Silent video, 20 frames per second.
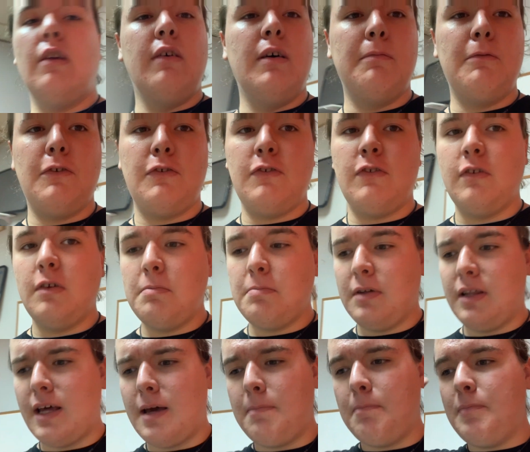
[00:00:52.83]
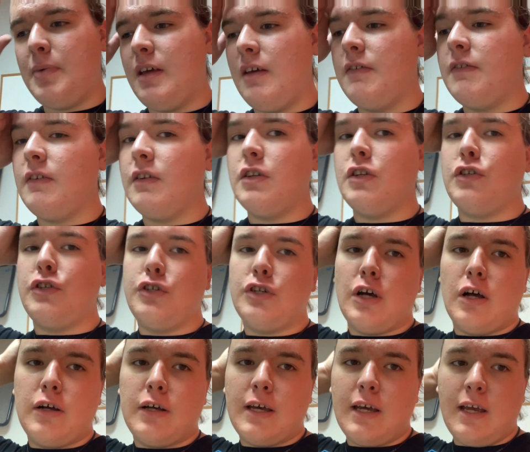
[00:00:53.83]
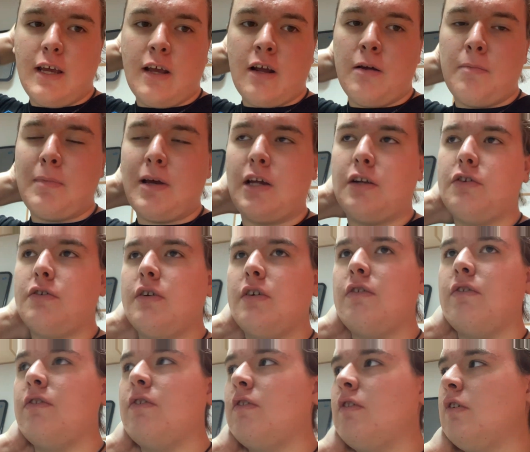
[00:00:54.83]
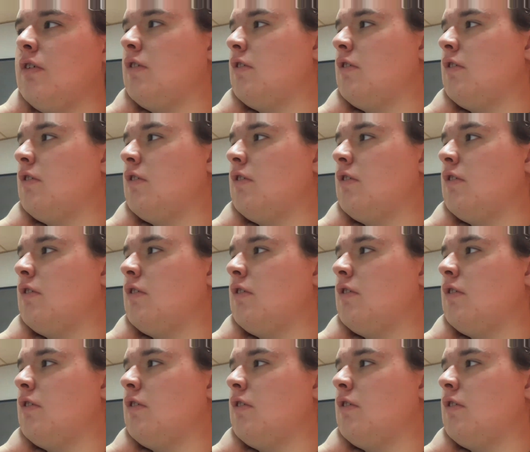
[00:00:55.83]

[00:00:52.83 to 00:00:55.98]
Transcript: don't have to sleep in that piece of junk air mattress.